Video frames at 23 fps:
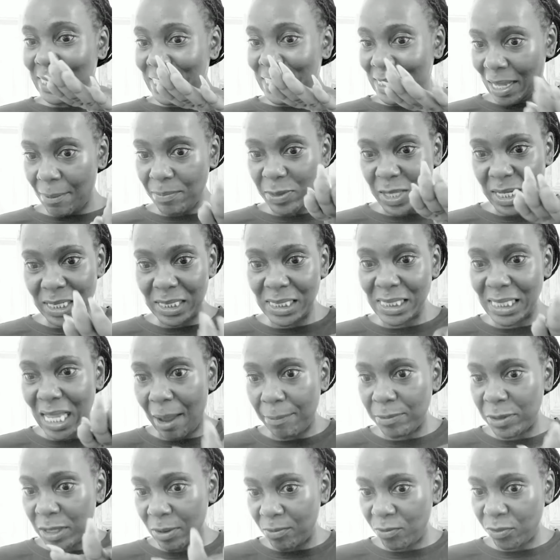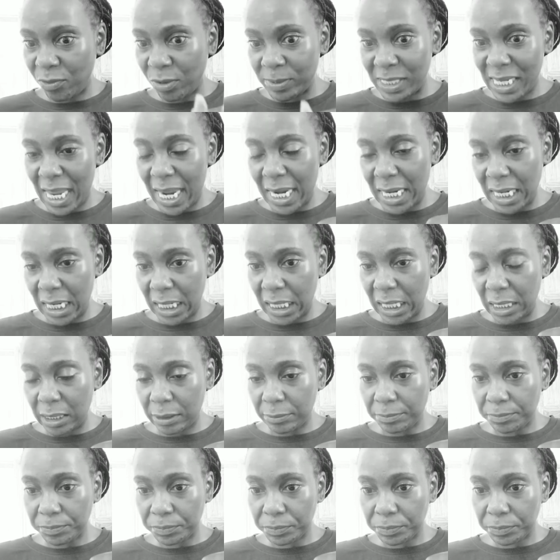Something stopped them from taking it.